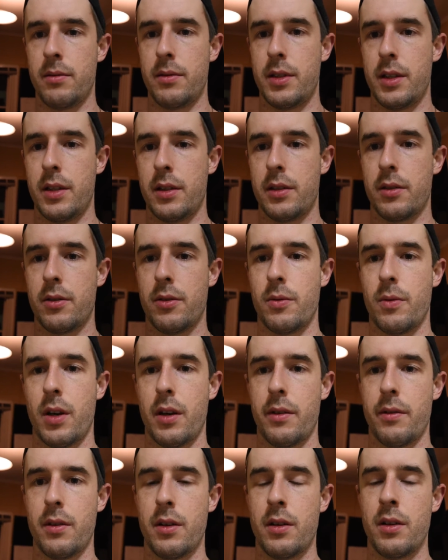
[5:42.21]
disc or
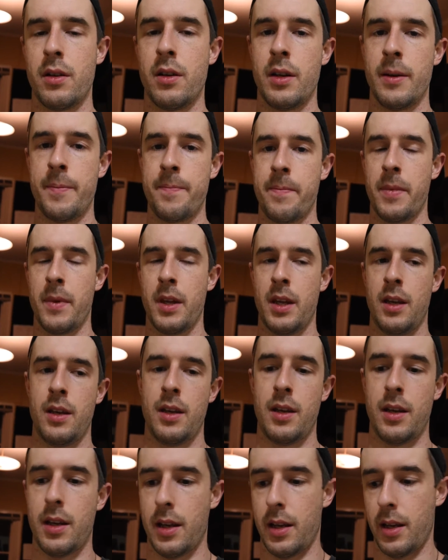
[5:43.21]
whatever,
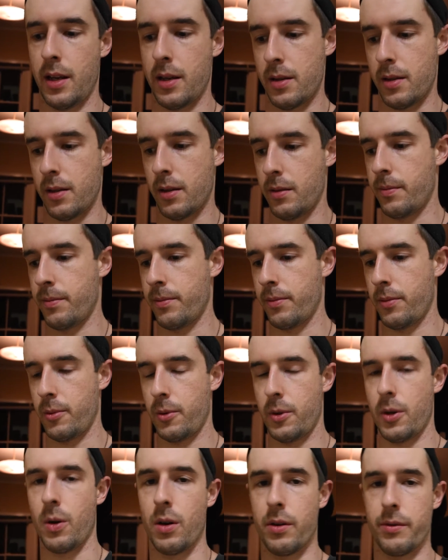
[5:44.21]
and um,
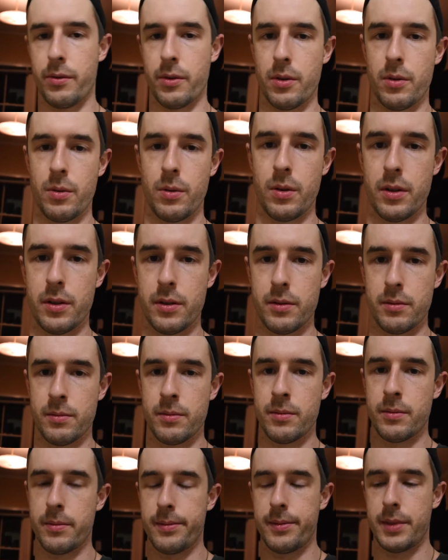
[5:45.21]
go over it all and
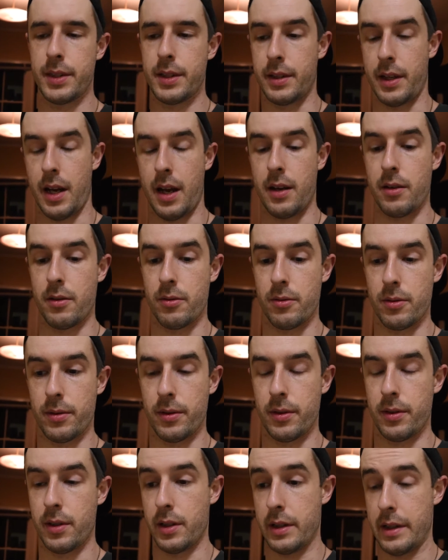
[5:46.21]
stain it
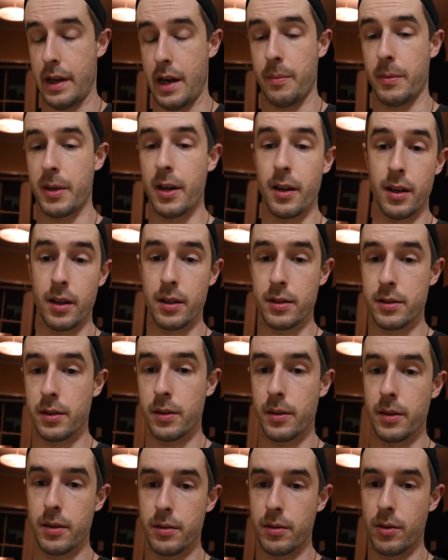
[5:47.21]
all the same colour
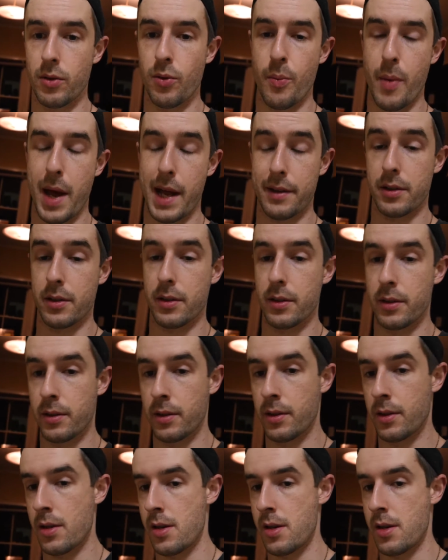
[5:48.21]
so it all matches.